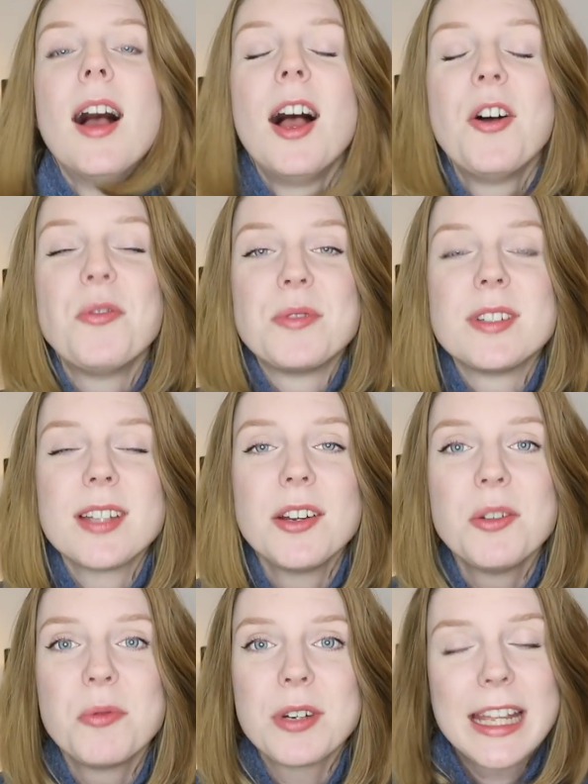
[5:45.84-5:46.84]
Oh, to tell
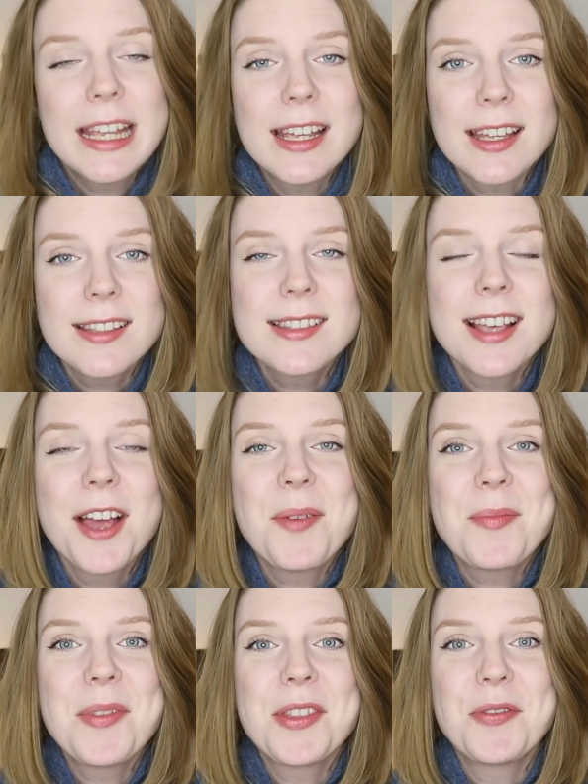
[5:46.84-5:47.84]
you what it is,
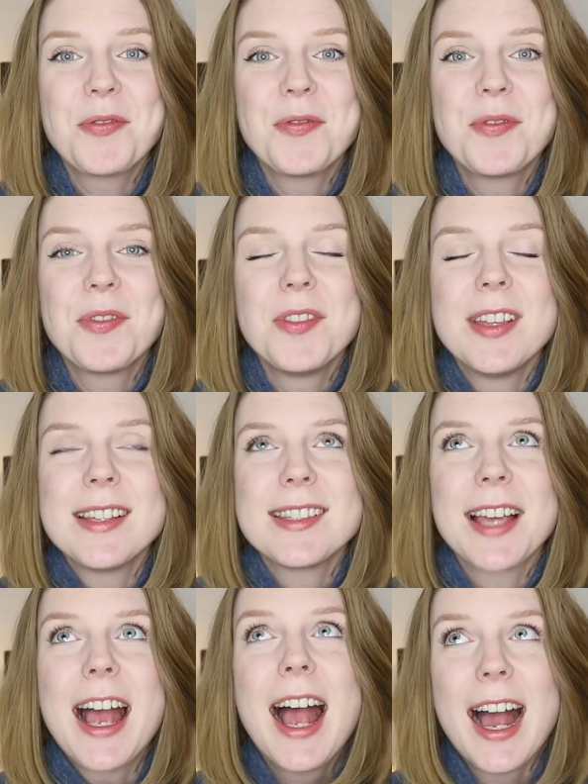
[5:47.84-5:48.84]
um, the, it's
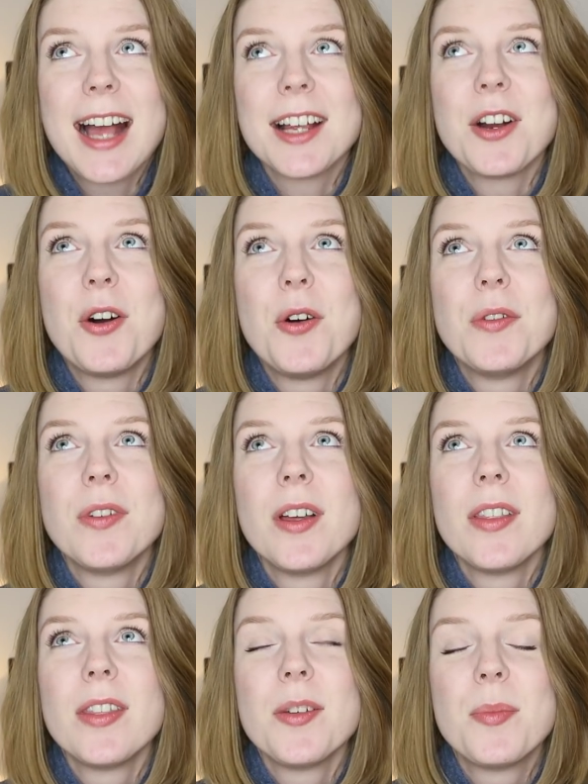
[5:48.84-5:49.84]
a hack of
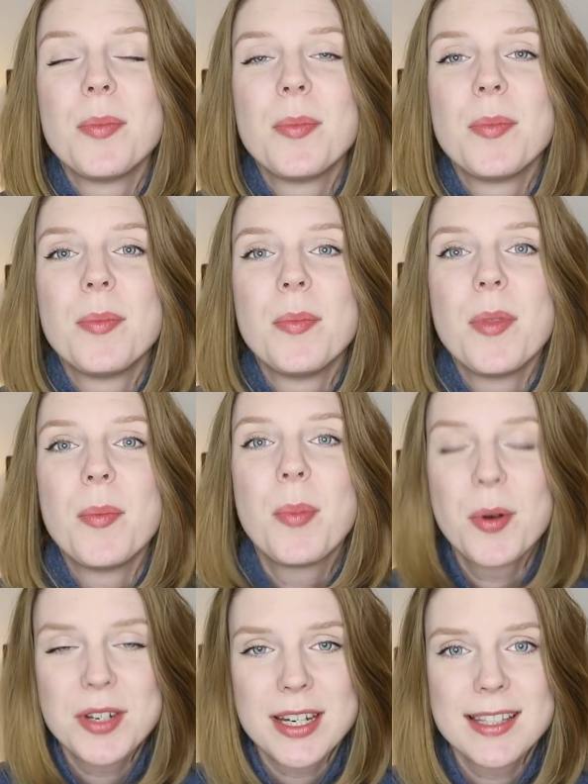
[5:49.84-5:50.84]
the, the
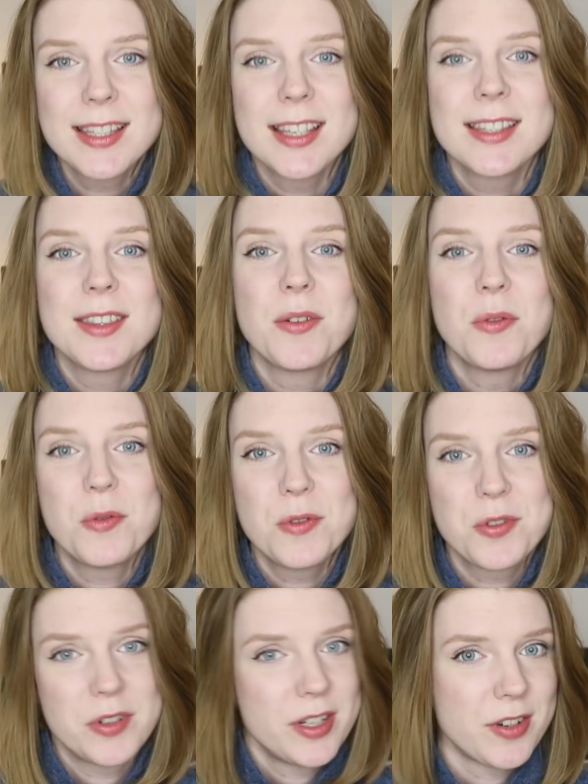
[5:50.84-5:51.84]
bodice is the
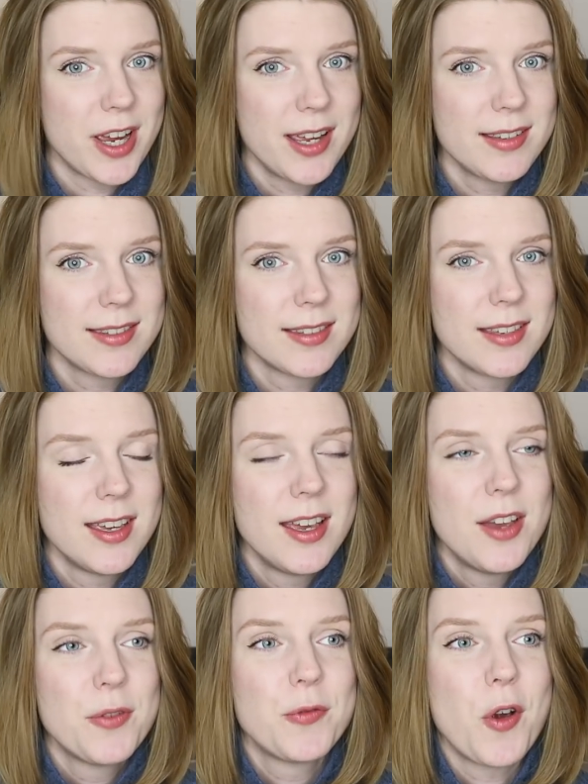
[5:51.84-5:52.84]
Audrey dress
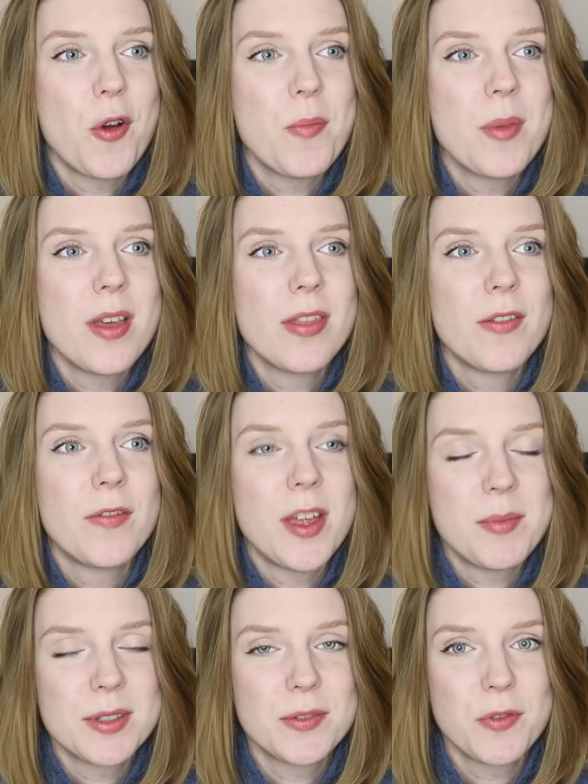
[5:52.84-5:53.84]
from the
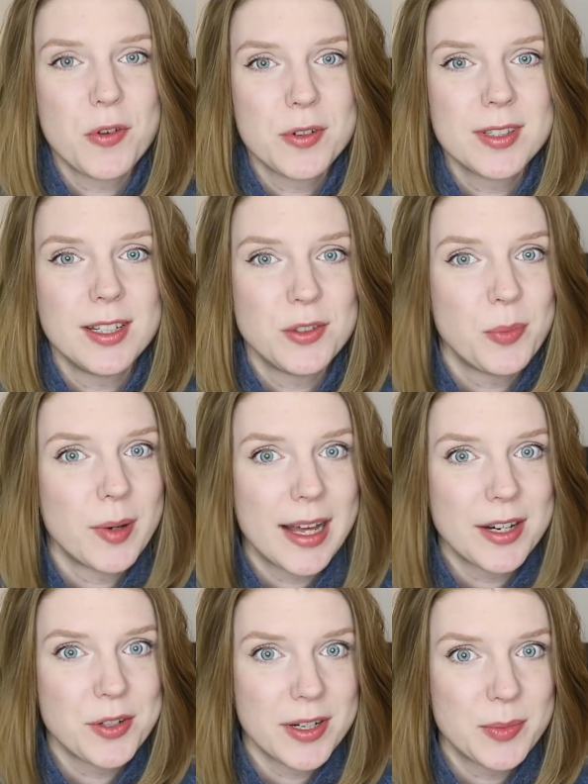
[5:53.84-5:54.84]
Famous Frocks Little
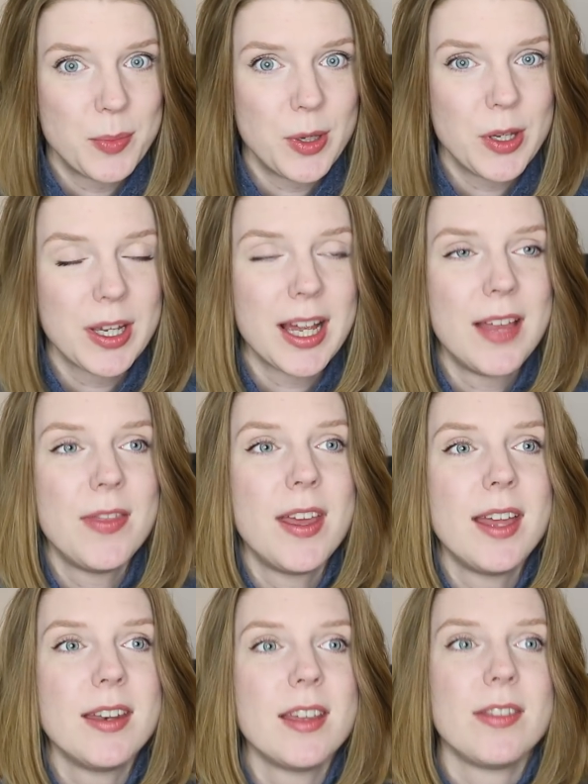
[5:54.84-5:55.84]
Black Dress book and
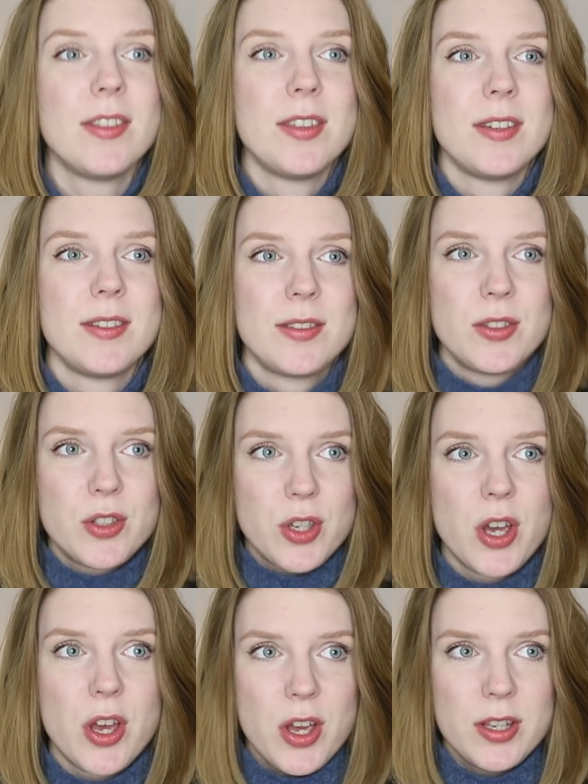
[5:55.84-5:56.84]
then the
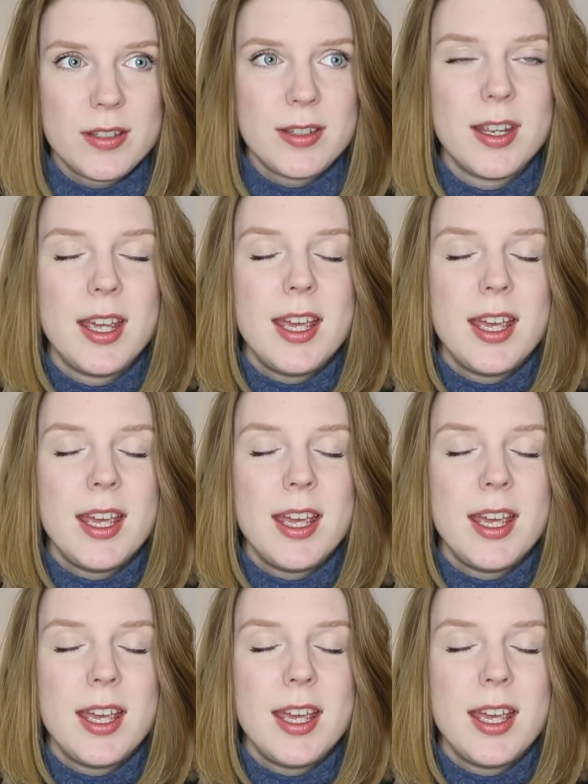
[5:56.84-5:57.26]
skirt